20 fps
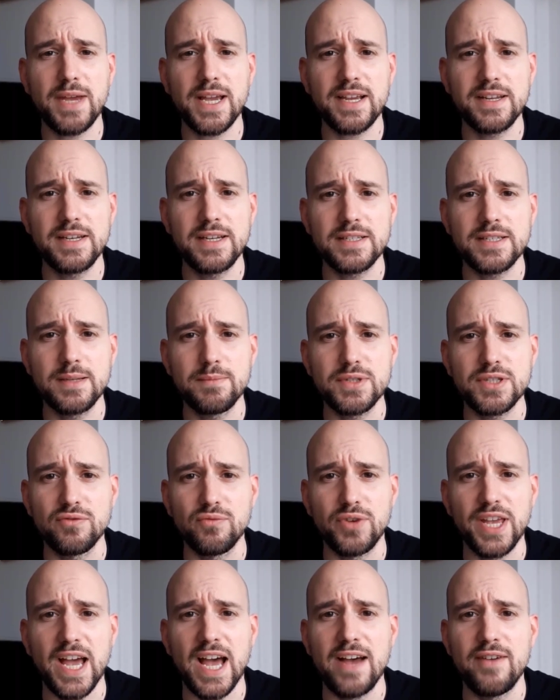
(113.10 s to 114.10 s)
mechanisms,
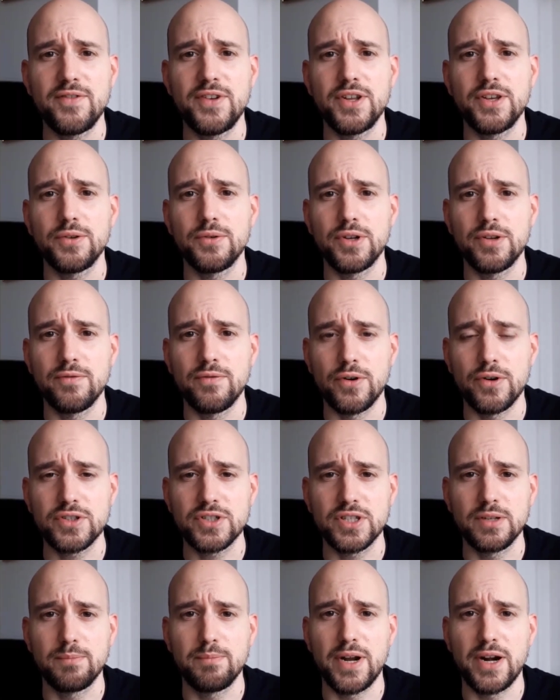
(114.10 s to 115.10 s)
we have the
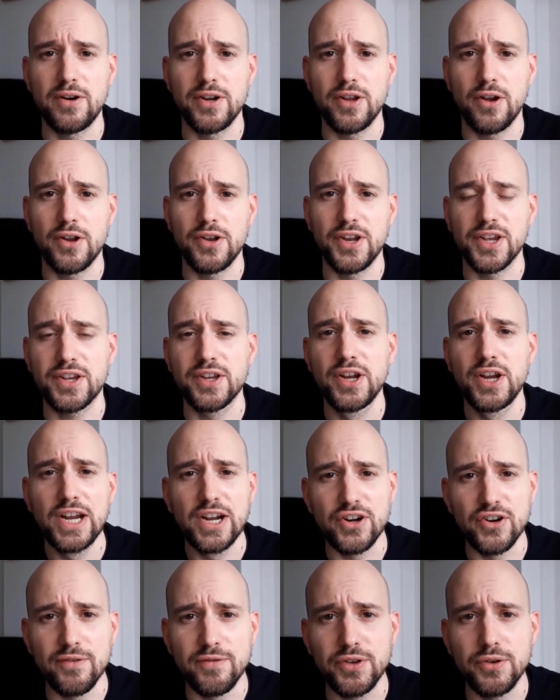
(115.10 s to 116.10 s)
Universal Periodic
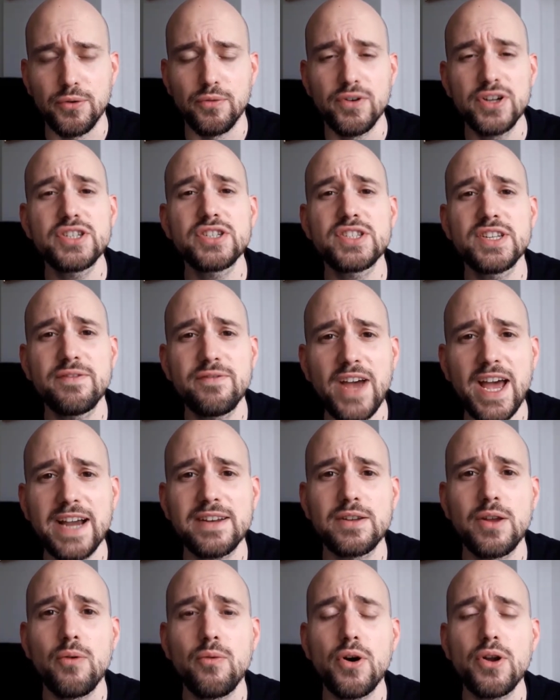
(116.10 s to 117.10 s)
Review, which is in
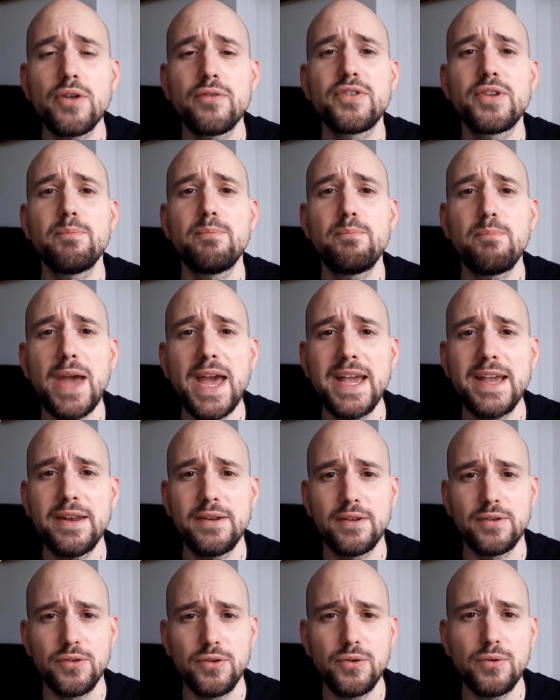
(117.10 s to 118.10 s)
fact one of the
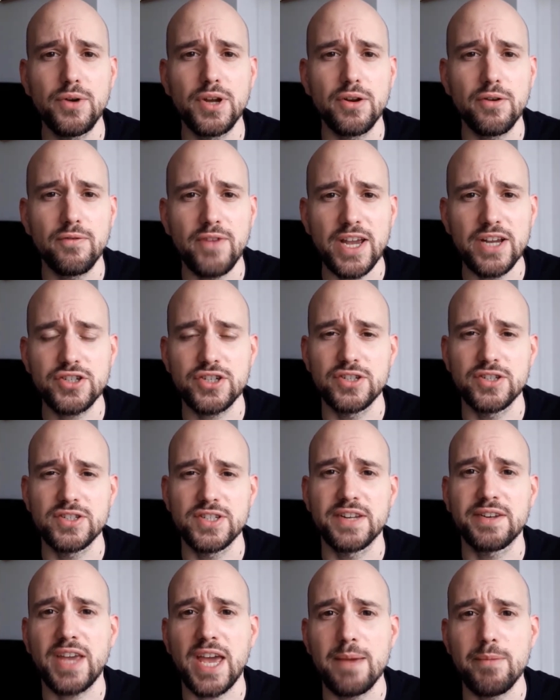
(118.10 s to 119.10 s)
main new innovations
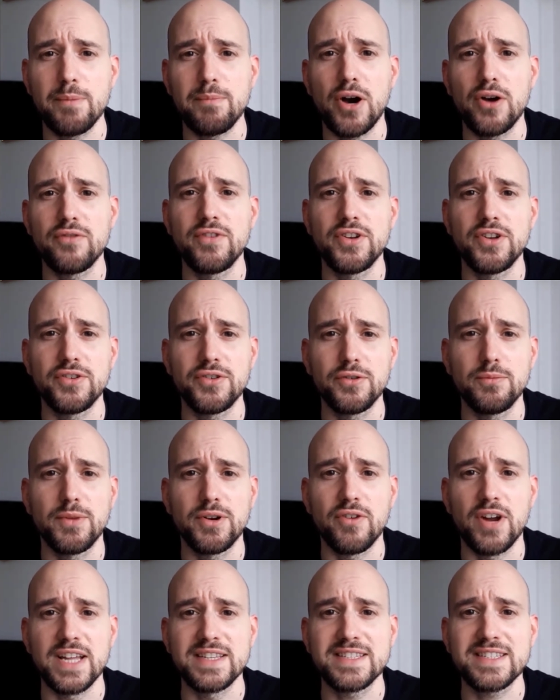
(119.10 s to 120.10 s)
that came about with the Human
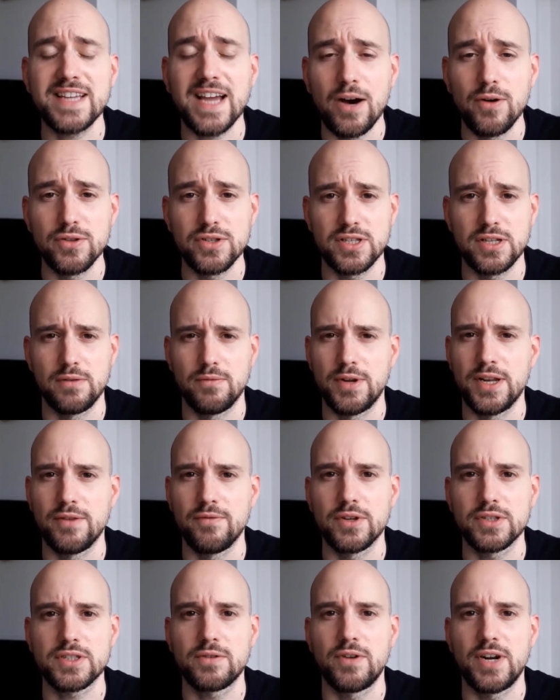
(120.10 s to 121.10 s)
Rights Council when it
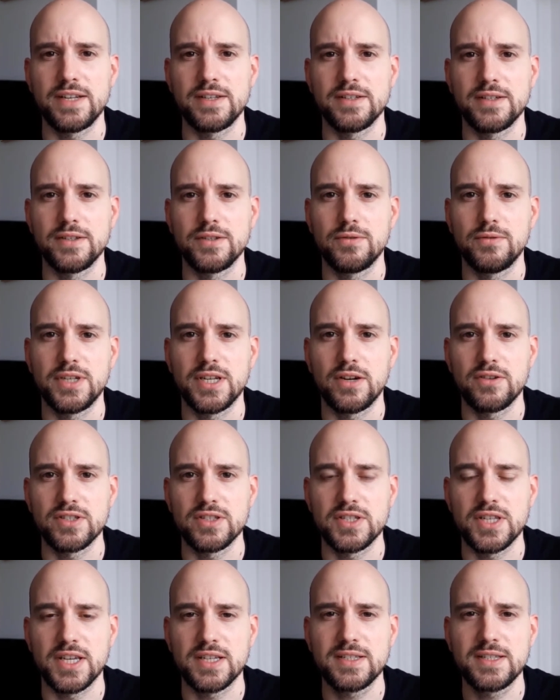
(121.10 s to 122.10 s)
was created in
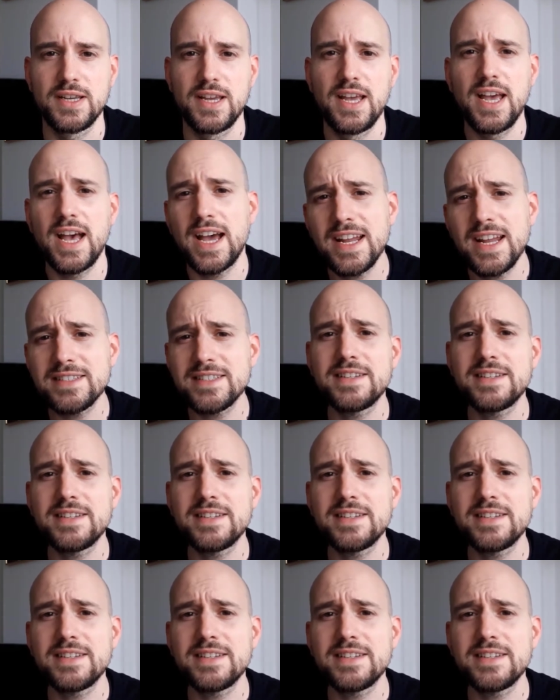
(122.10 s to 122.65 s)
2006. And as